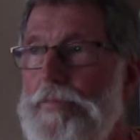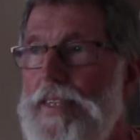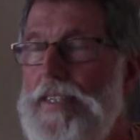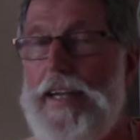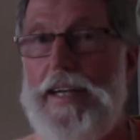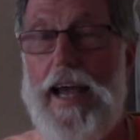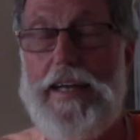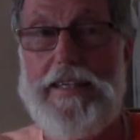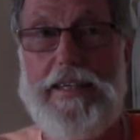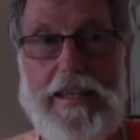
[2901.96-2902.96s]
Saint
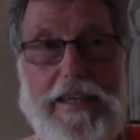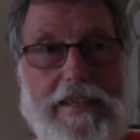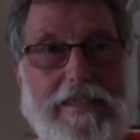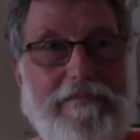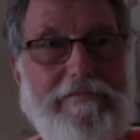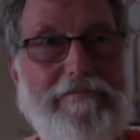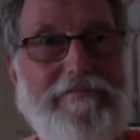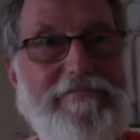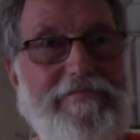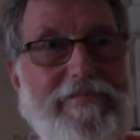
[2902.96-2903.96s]
Anthony.
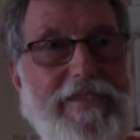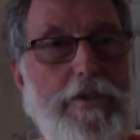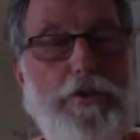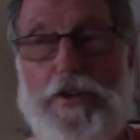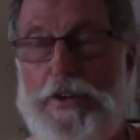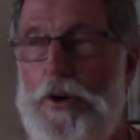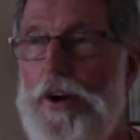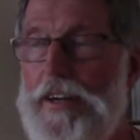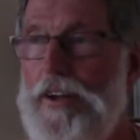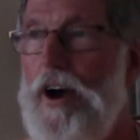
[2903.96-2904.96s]
You don't call
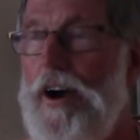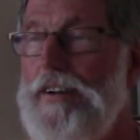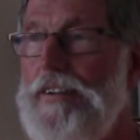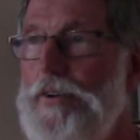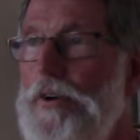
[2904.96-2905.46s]
it God, you